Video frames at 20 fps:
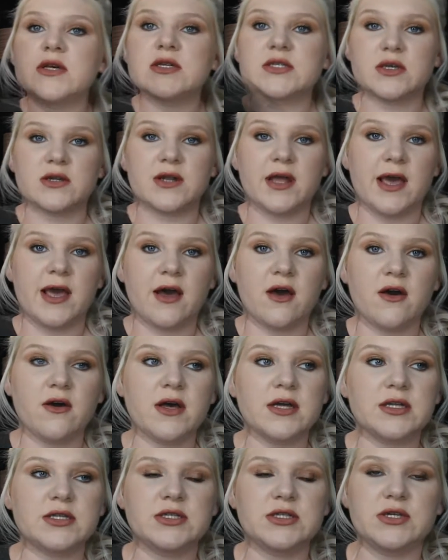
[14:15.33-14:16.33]
So
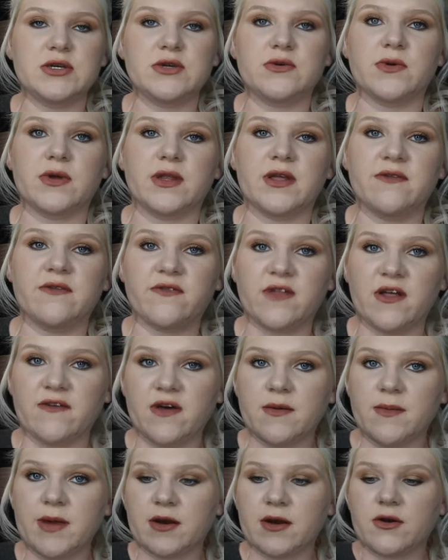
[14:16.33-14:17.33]
now to really fluff
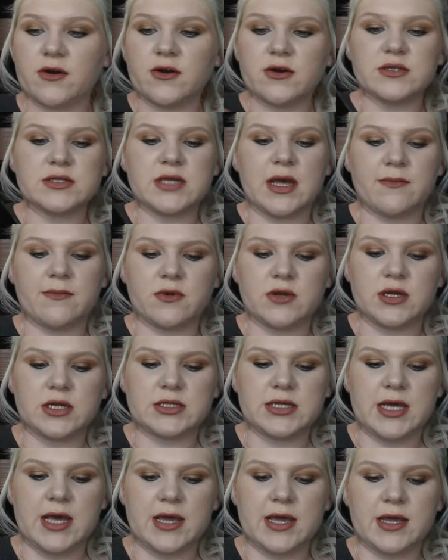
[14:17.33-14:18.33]
out my curls, I'm going
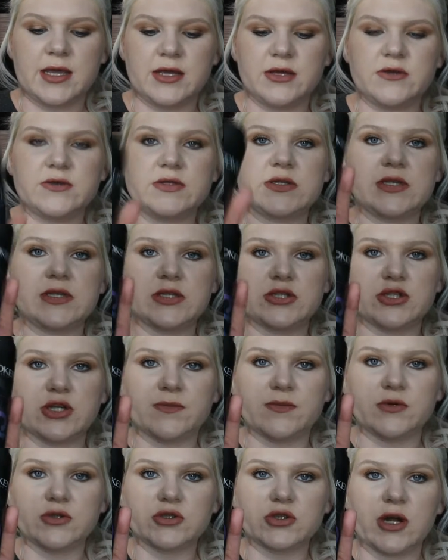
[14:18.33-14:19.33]
to take and use the
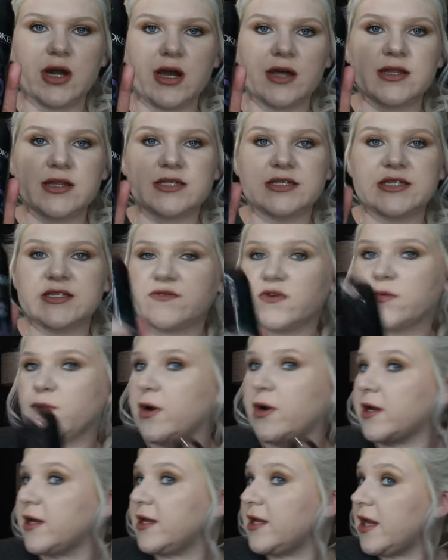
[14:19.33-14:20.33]
triple dry. This is from
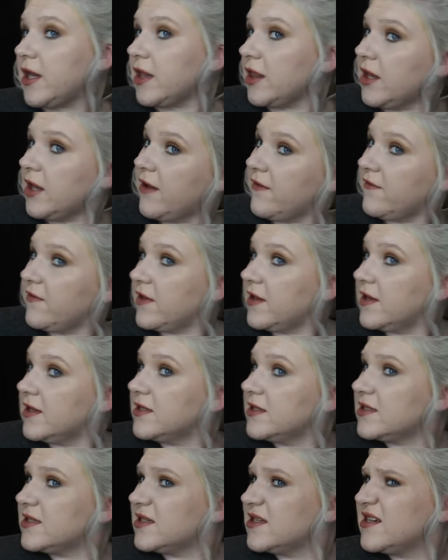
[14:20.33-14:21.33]
Redken. I love
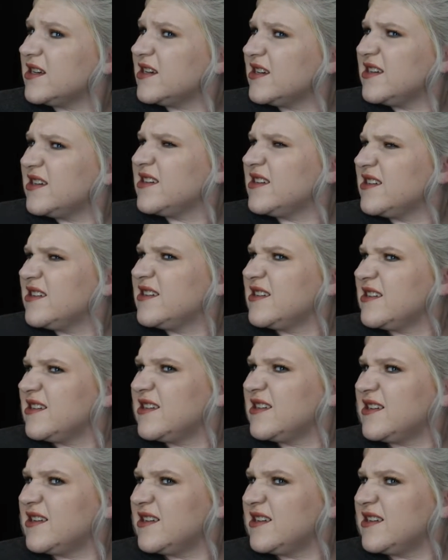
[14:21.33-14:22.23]
this.